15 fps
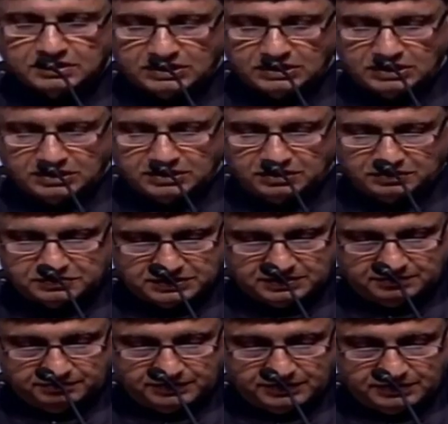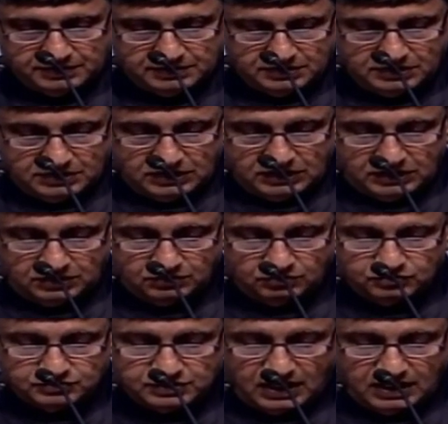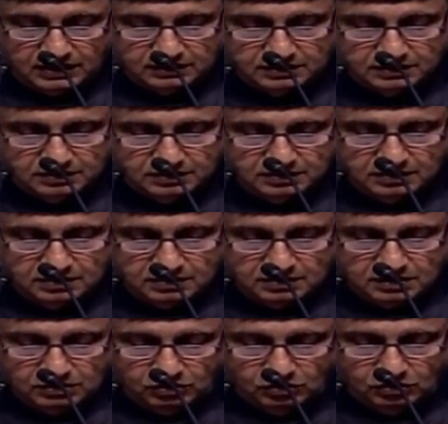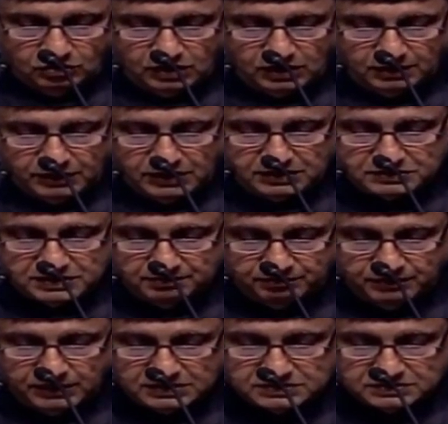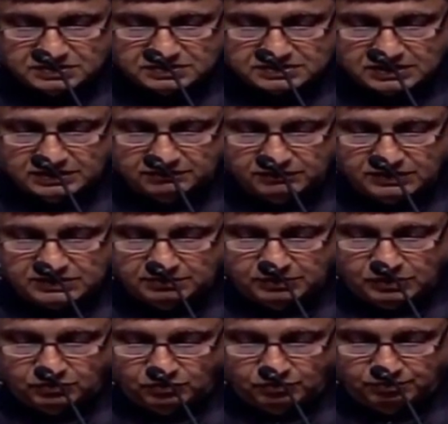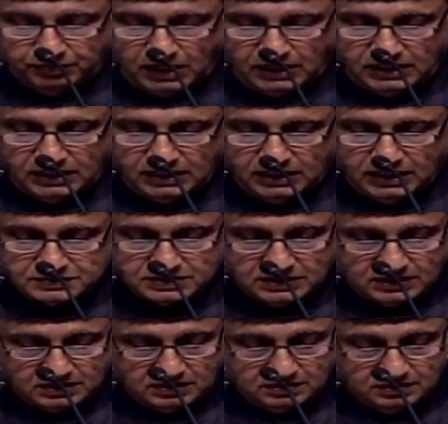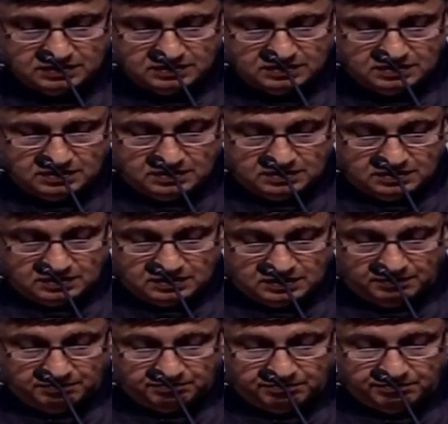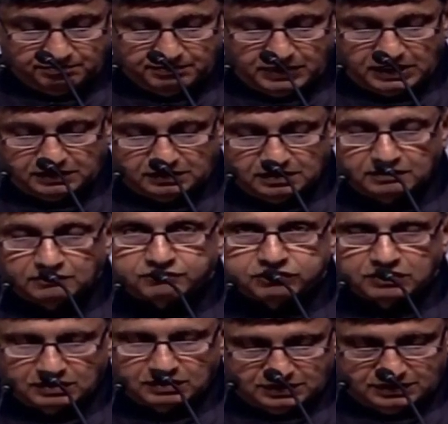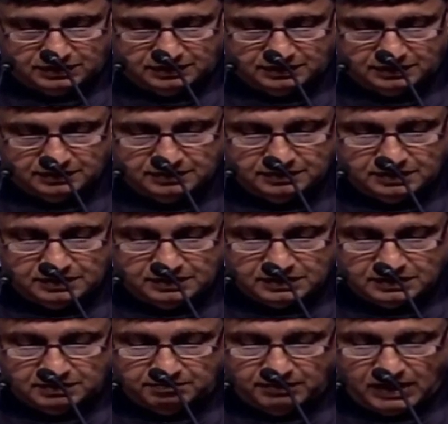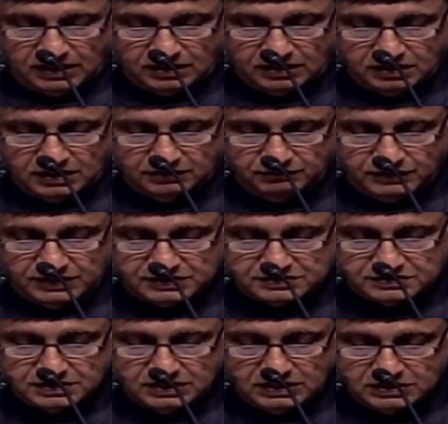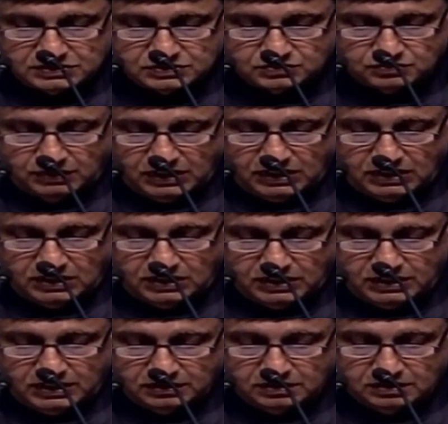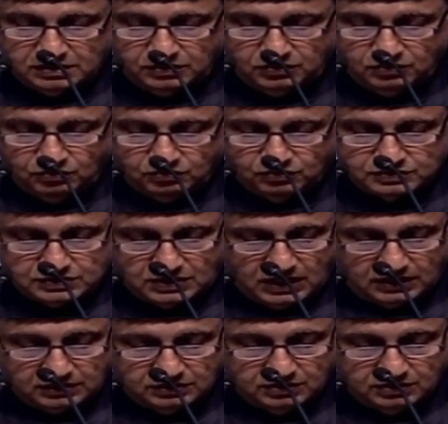leadership. In Gujarat, the Honorable Chief Minister Sri Vijay Rupani has taken the baton further. The manner in which he is today leading the new Gujarat